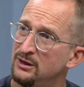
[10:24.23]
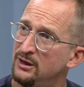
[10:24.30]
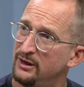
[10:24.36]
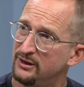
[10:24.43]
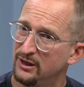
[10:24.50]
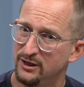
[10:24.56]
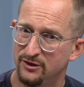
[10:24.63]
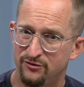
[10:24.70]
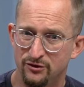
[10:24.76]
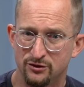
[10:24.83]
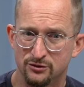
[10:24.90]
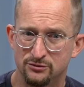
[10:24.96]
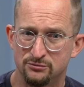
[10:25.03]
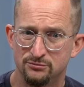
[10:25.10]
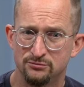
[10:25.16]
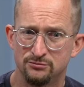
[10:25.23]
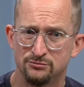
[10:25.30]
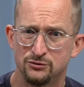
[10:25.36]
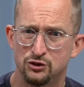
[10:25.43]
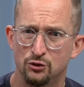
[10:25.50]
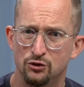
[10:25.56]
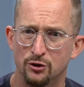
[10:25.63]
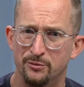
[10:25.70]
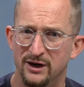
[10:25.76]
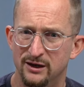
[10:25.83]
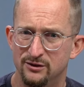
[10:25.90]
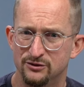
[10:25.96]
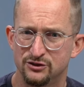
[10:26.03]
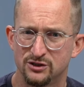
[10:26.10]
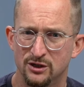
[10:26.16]
Again, if you could talk
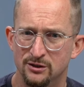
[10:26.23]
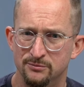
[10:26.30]
about